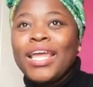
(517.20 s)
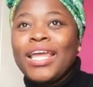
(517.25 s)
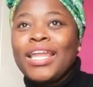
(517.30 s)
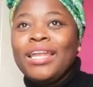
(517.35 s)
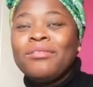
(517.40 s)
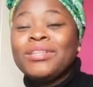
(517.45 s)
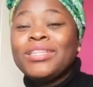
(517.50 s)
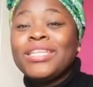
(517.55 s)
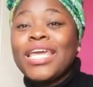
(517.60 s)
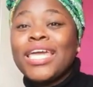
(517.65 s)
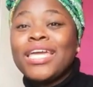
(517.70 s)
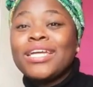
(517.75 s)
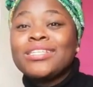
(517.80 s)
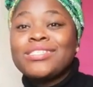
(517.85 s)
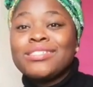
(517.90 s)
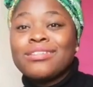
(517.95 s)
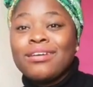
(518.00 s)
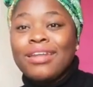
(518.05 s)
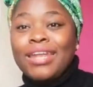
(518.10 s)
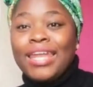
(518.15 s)

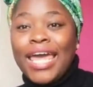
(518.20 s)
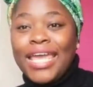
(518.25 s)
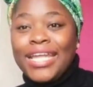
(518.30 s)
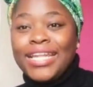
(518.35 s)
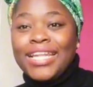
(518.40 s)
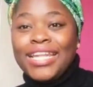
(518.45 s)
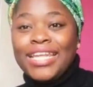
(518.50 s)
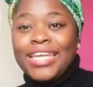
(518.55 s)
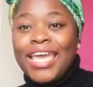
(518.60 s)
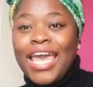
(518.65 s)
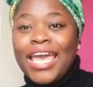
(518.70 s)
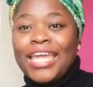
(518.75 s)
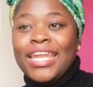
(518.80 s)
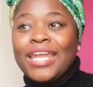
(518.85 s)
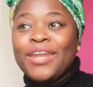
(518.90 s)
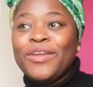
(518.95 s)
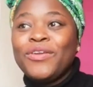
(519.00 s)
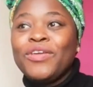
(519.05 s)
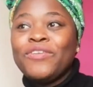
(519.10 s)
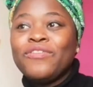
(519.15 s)
lightly. And
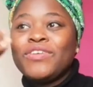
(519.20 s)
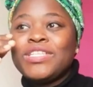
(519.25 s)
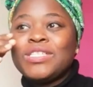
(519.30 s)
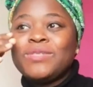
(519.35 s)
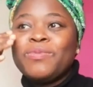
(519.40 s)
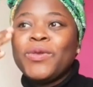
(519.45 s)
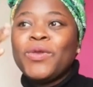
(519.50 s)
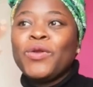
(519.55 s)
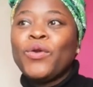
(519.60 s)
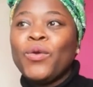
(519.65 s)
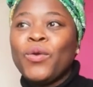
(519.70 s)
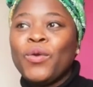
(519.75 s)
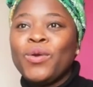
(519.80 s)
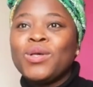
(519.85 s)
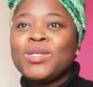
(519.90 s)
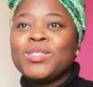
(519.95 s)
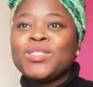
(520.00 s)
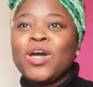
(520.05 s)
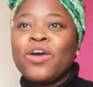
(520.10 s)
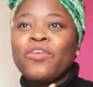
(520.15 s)
I don't know if it's
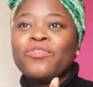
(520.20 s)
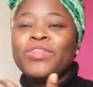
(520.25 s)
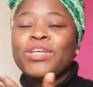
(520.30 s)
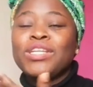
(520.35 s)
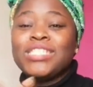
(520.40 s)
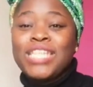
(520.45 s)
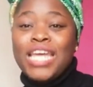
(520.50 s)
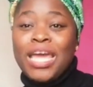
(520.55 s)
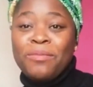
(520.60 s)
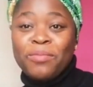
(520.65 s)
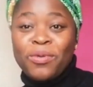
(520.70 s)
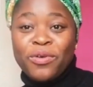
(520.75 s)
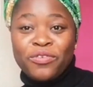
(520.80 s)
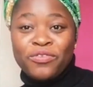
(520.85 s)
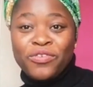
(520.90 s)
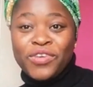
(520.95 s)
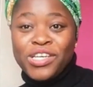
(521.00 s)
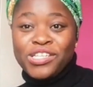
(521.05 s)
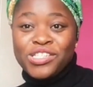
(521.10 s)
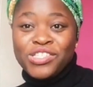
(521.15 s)
because of the type
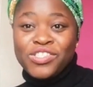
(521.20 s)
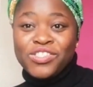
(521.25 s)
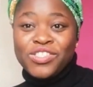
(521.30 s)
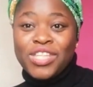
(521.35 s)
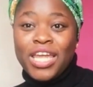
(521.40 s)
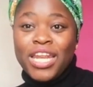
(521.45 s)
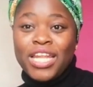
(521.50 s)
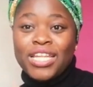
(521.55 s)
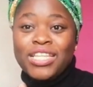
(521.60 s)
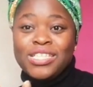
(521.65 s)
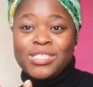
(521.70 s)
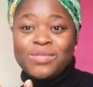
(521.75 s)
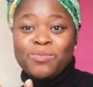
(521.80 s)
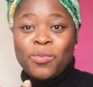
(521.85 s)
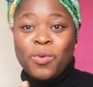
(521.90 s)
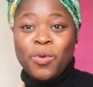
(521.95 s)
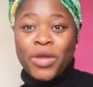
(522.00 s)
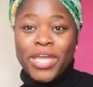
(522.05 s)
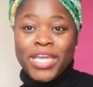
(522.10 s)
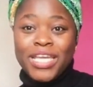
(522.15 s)
of fish that it is
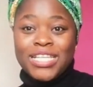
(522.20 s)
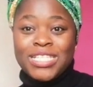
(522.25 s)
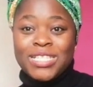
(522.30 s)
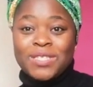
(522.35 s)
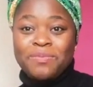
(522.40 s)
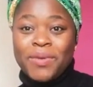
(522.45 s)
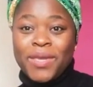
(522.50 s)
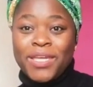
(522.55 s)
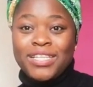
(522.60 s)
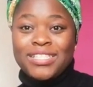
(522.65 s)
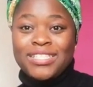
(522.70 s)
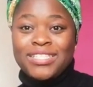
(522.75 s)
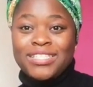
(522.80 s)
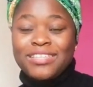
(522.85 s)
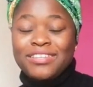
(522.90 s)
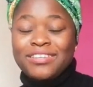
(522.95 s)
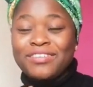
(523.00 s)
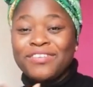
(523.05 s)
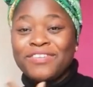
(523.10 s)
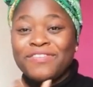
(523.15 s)
more
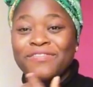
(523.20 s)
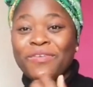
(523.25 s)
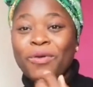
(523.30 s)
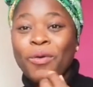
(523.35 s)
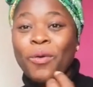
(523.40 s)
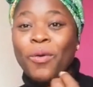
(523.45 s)
expensive,